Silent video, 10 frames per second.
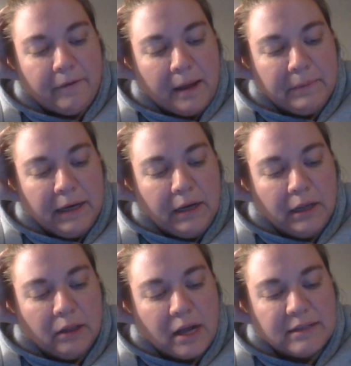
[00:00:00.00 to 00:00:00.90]
vomiting,
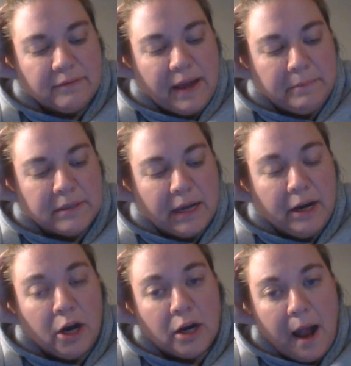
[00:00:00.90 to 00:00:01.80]
and loss of
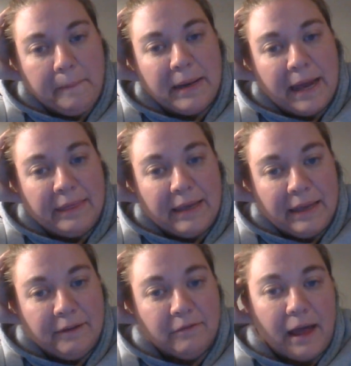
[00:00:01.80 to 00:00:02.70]
appetite are common at the
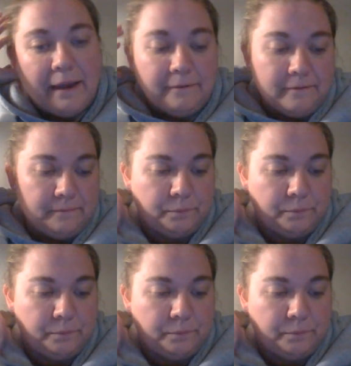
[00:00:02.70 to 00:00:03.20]
end of life.